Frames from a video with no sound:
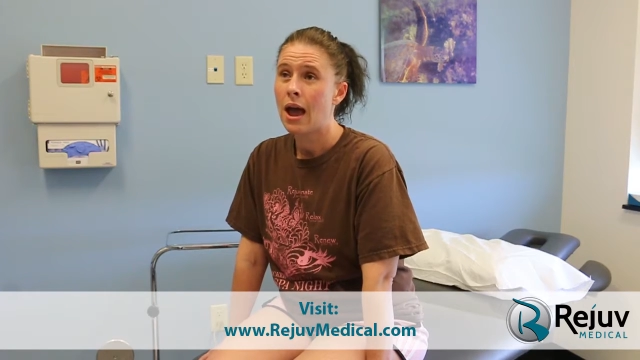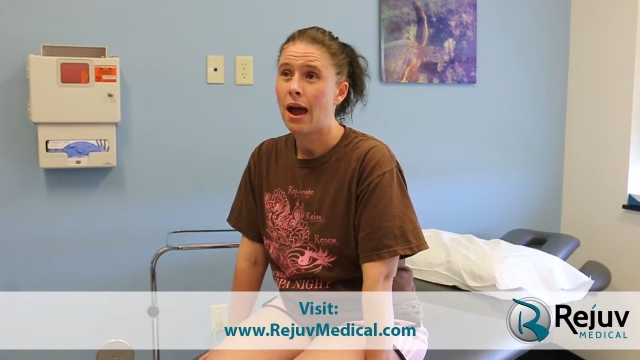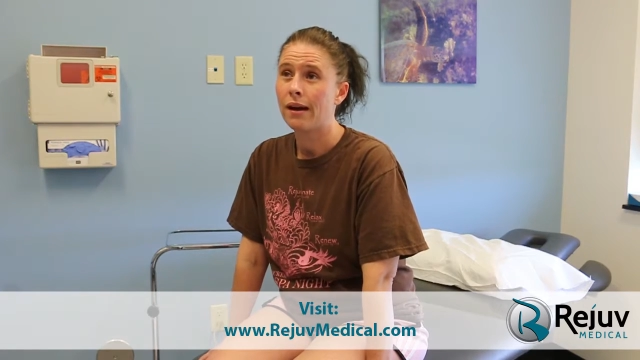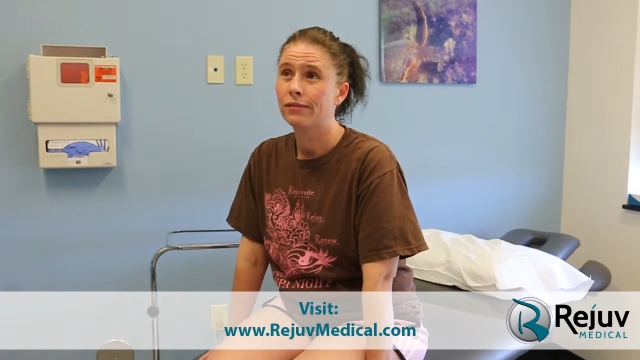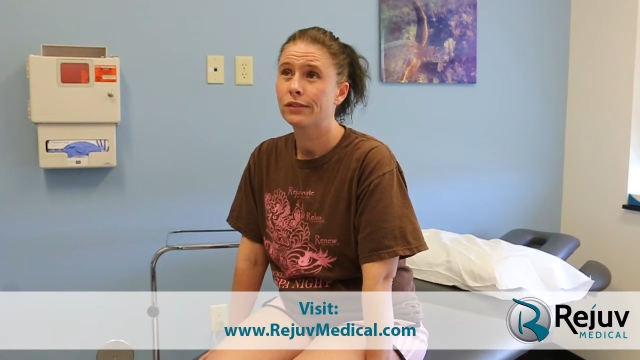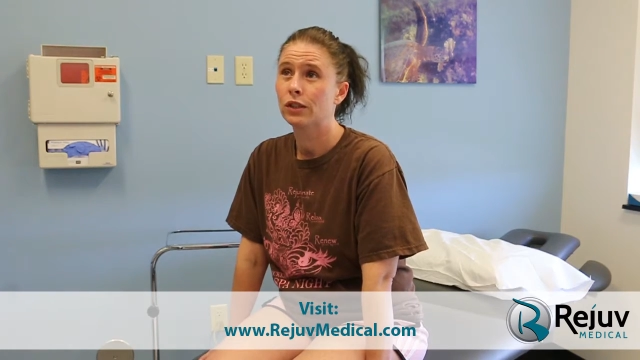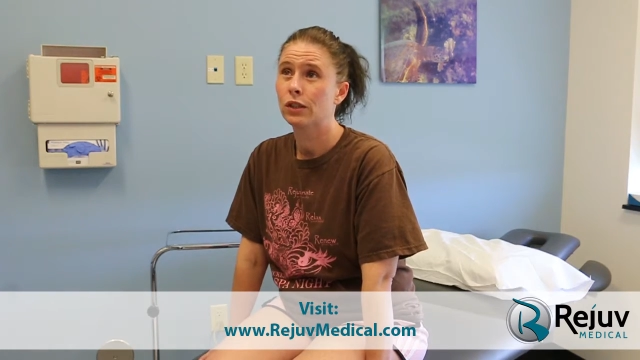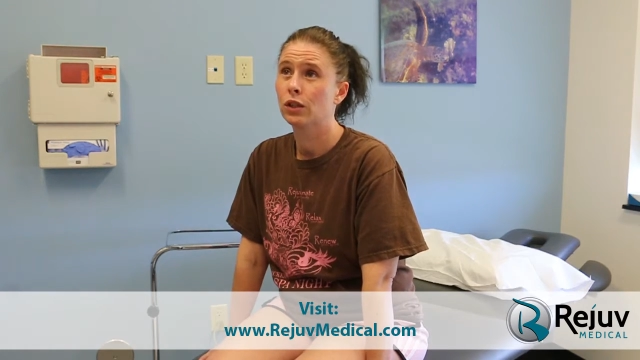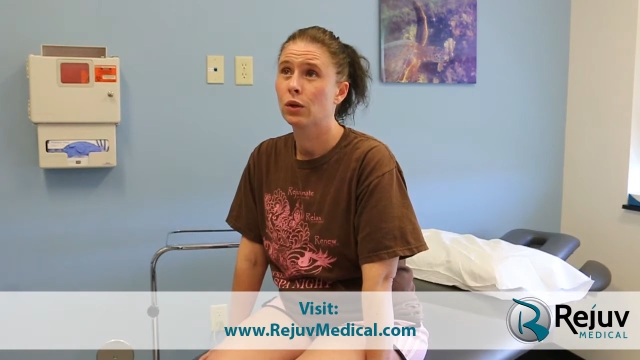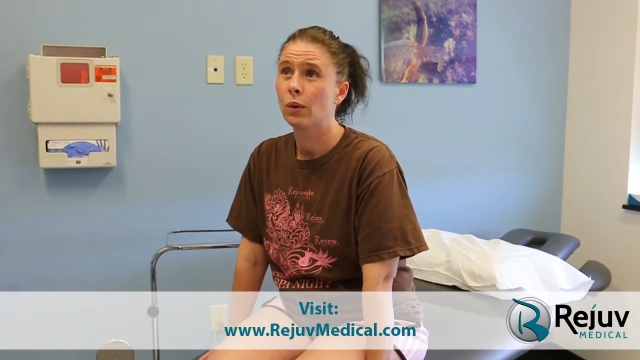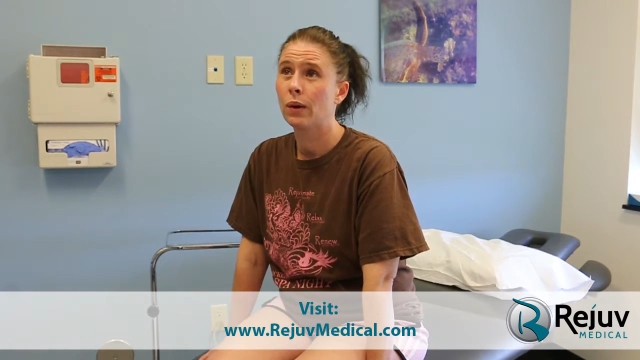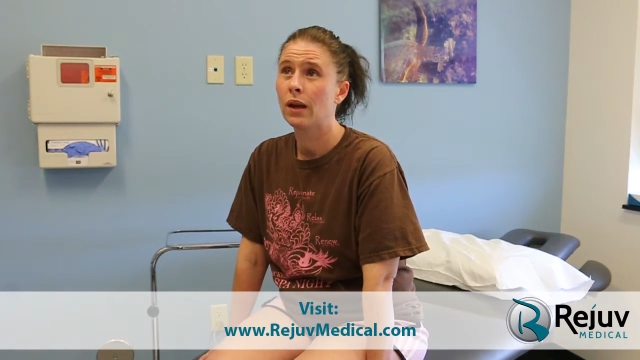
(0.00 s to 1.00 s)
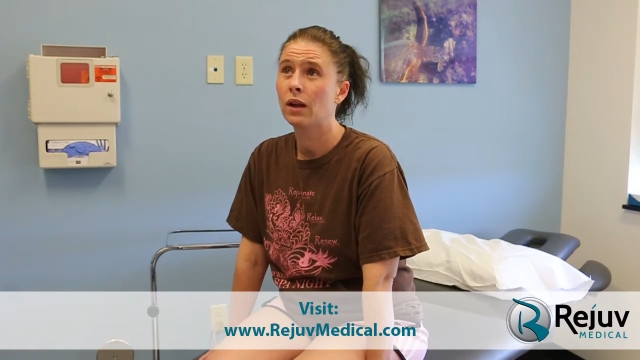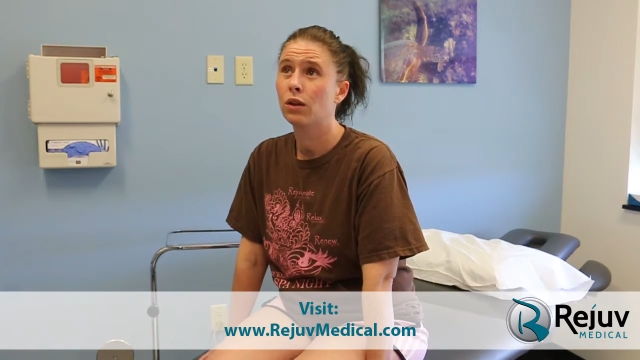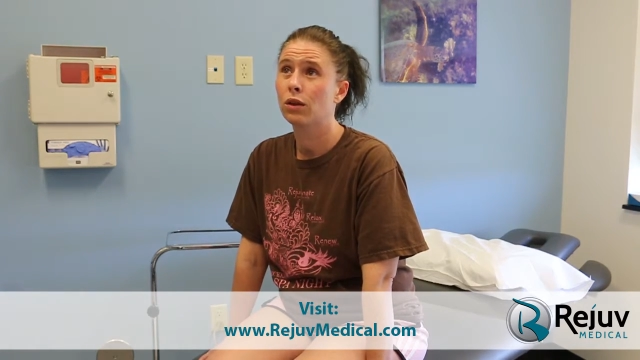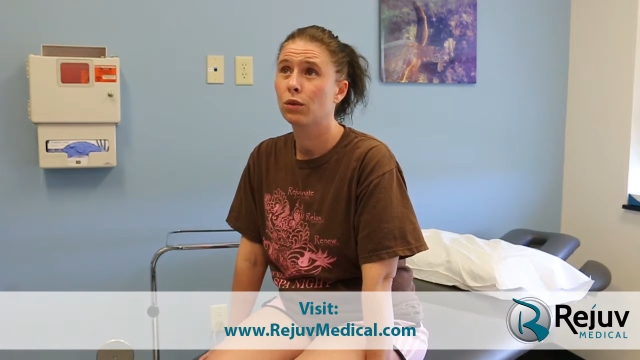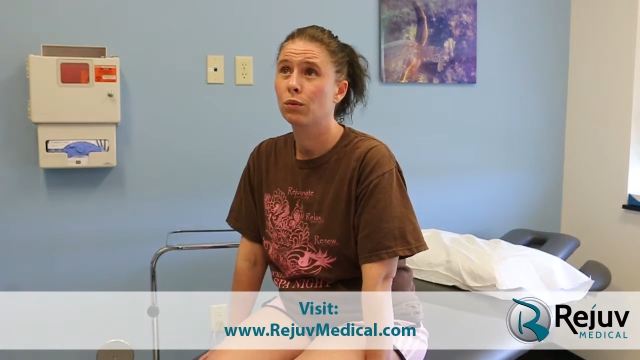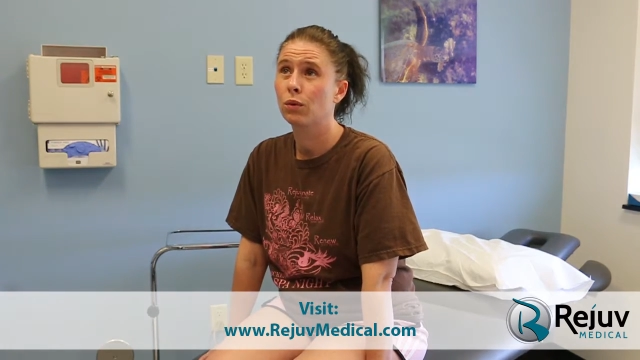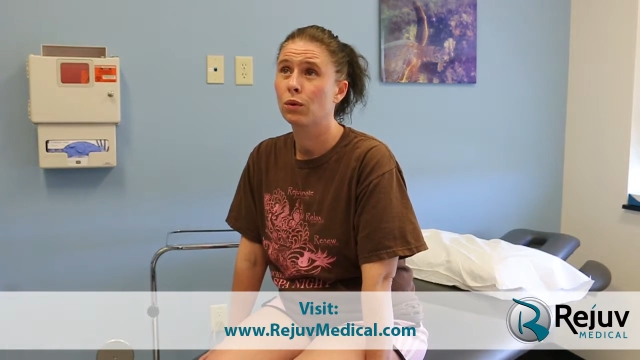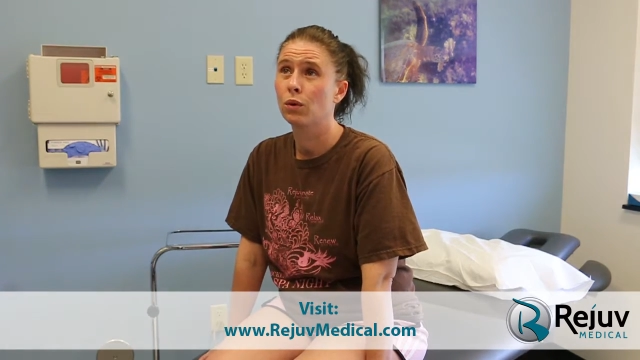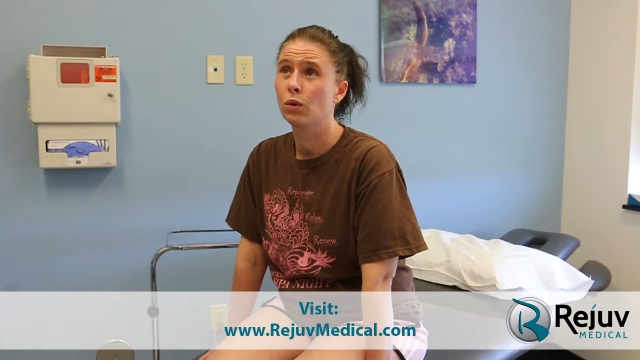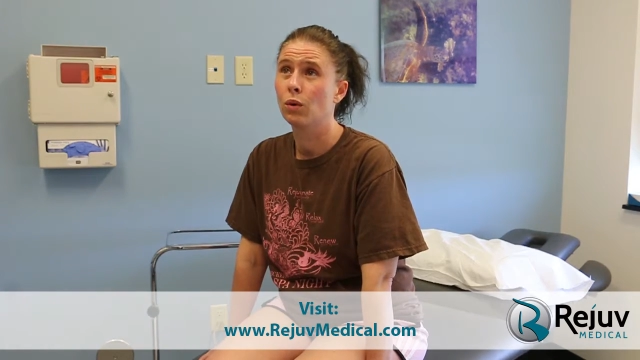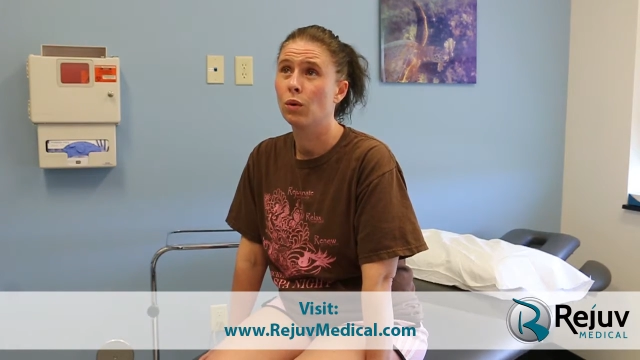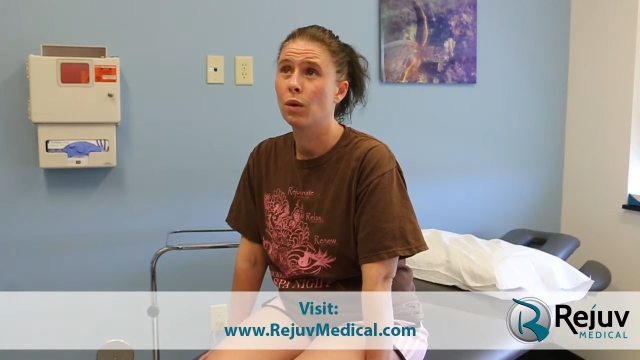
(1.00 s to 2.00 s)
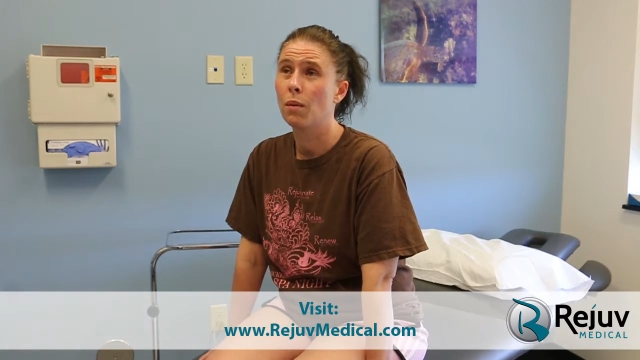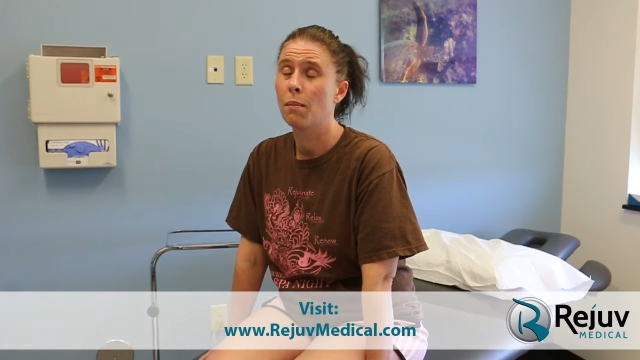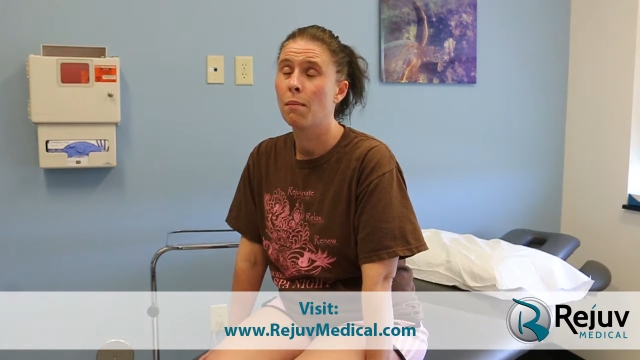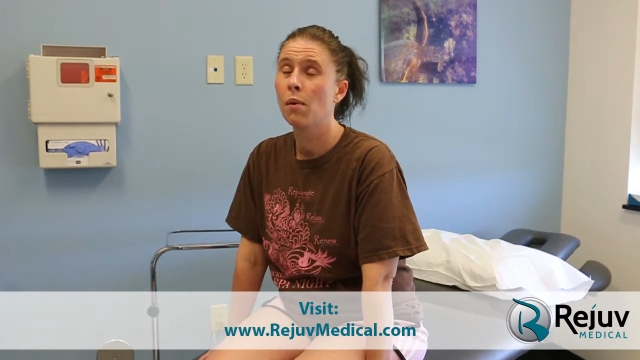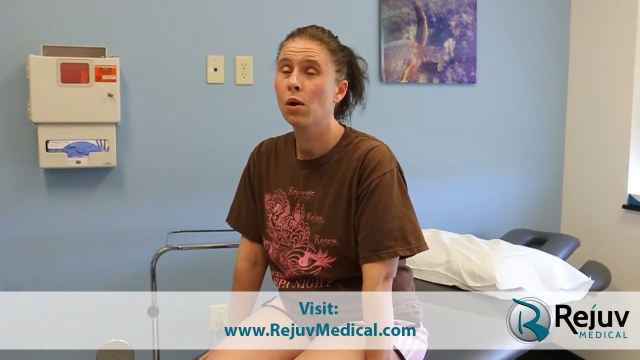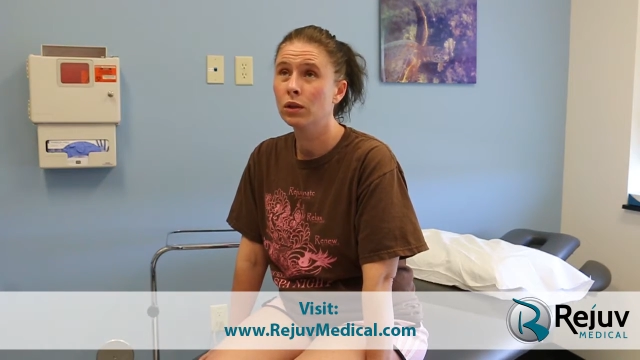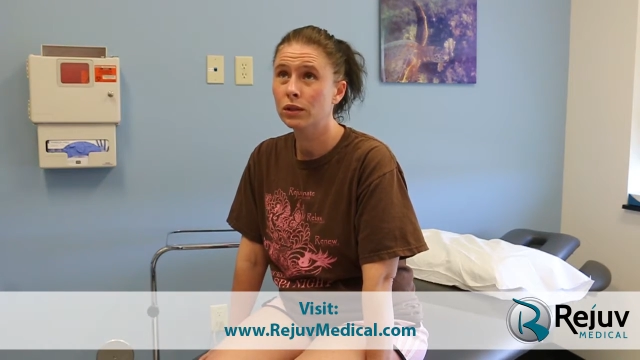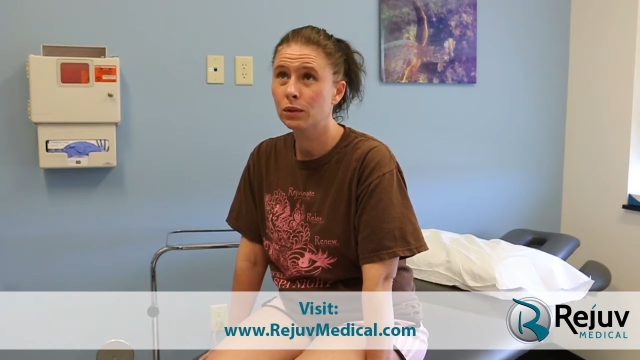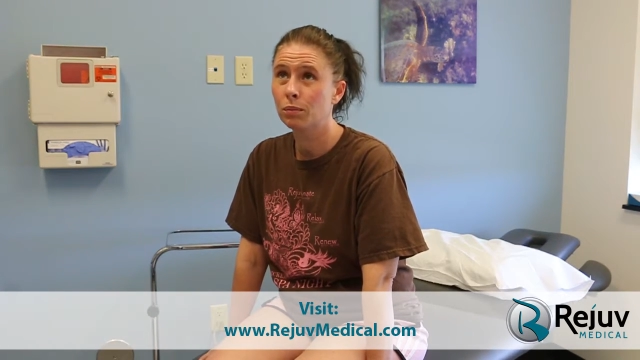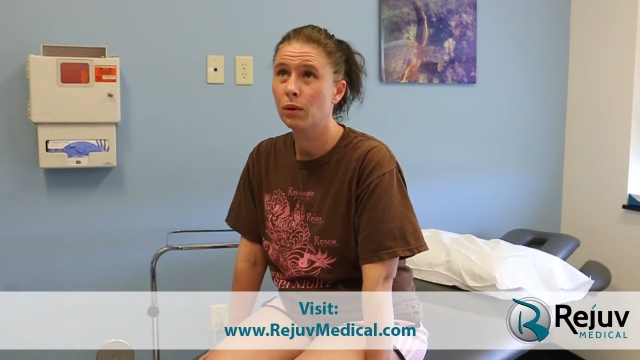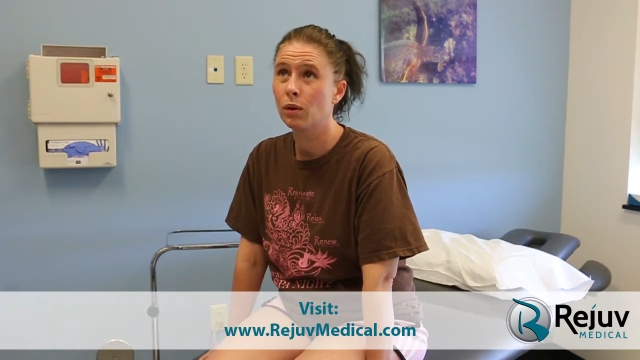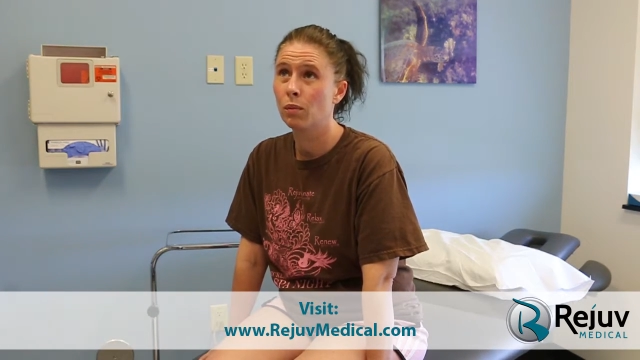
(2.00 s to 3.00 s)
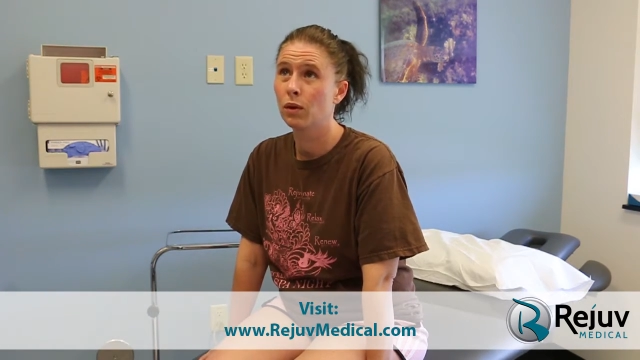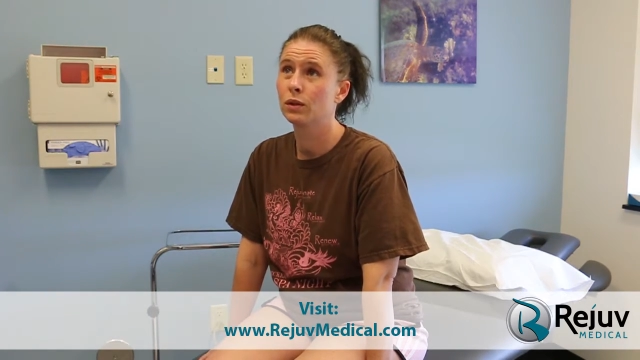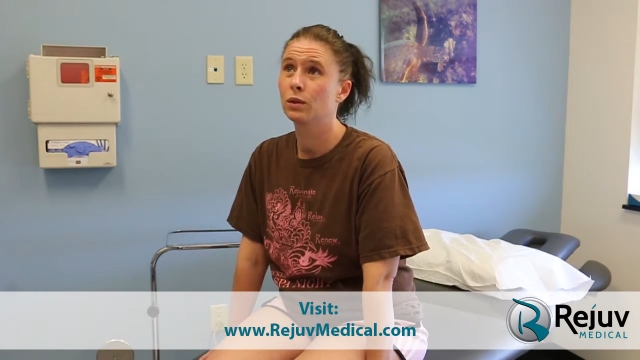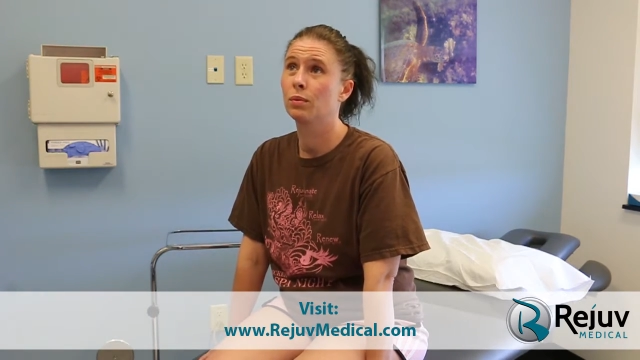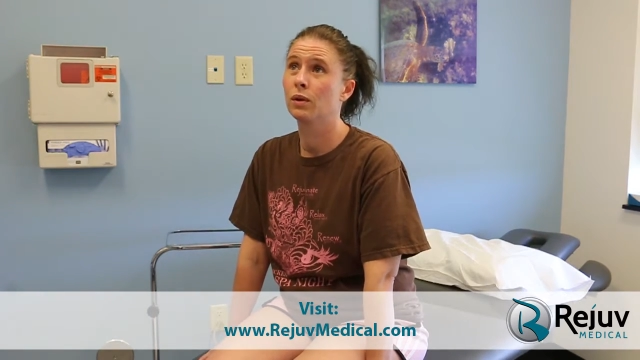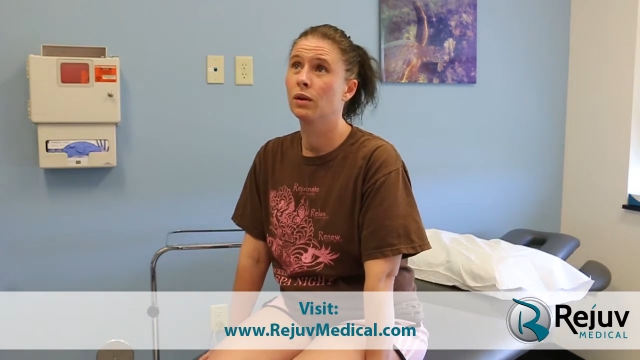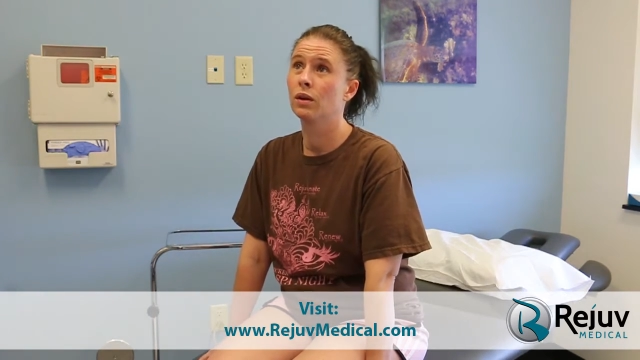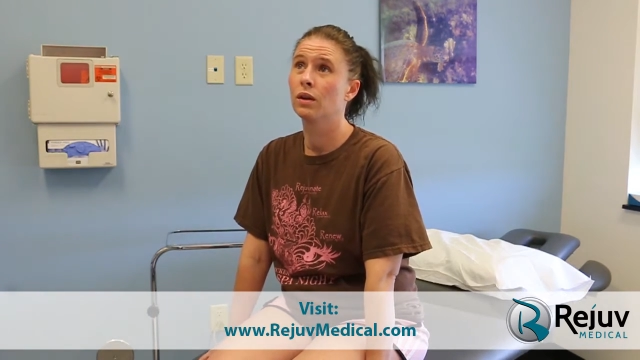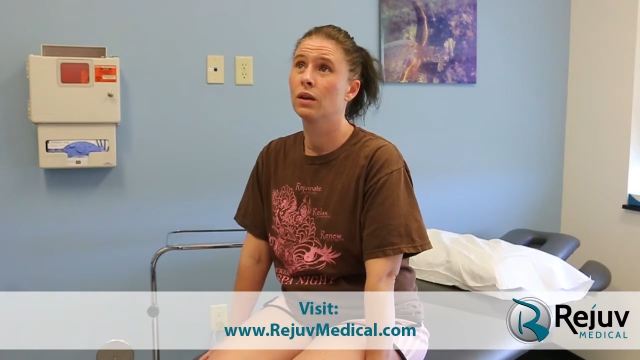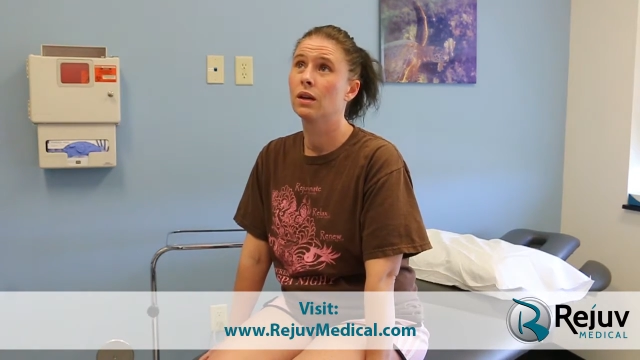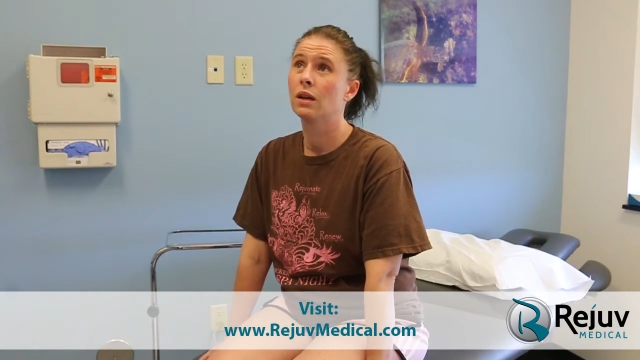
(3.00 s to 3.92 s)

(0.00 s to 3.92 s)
After going through multiple, multiple